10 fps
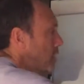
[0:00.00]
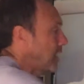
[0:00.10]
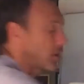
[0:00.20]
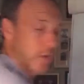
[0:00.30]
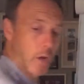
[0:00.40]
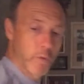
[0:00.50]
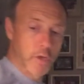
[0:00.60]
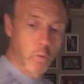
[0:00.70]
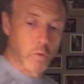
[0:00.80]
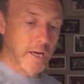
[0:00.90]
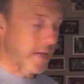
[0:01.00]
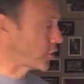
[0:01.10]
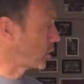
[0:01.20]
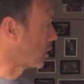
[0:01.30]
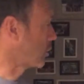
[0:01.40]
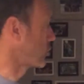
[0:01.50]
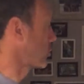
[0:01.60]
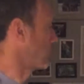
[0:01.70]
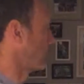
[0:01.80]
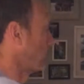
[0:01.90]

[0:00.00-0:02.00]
So let's start with coordination loss.